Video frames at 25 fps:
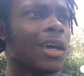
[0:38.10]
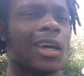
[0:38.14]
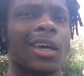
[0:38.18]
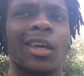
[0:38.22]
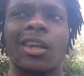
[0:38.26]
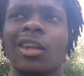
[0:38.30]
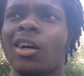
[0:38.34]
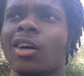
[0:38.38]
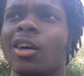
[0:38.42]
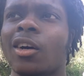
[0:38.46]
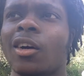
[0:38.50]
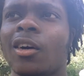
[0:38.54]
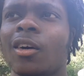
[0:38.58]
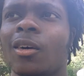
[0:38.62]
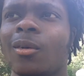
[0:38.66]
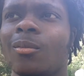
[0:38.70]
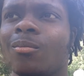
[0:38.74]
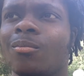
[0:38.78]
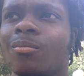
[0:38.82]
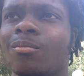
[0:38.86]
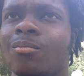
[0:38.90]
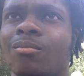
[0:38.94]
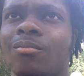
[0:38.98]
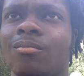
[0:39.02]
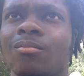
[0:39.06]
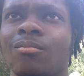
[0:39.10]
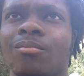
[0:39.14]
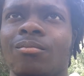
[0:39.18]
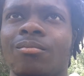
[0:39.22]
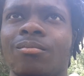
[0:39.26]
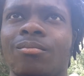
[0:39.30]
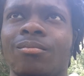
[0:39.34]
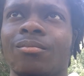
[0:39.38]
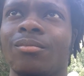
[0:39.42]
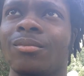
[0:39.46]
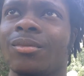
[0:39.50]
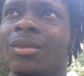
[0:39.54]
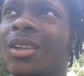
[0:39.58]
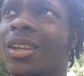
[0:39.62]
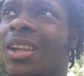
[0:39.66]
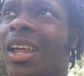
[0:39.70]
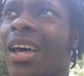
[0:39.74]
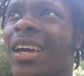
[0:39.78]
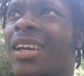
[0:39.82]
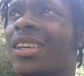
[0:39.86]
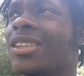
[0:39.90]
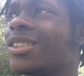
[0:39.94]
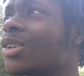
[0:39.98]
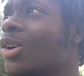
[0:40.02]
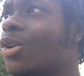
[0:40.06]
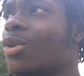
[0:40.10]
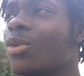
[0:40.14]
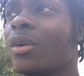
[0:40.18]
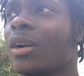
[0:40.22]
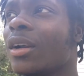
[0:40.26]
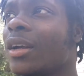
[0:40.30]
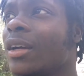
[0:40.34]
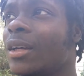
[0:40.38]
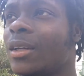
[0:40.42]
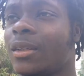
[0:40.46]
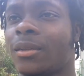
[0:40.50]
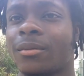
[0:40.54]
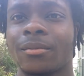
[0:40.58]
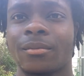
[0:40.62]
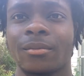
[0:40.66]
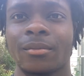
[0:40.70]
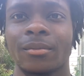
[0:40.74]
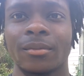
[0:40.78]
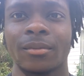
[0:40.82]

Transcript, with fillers: And like, it's gonna rain.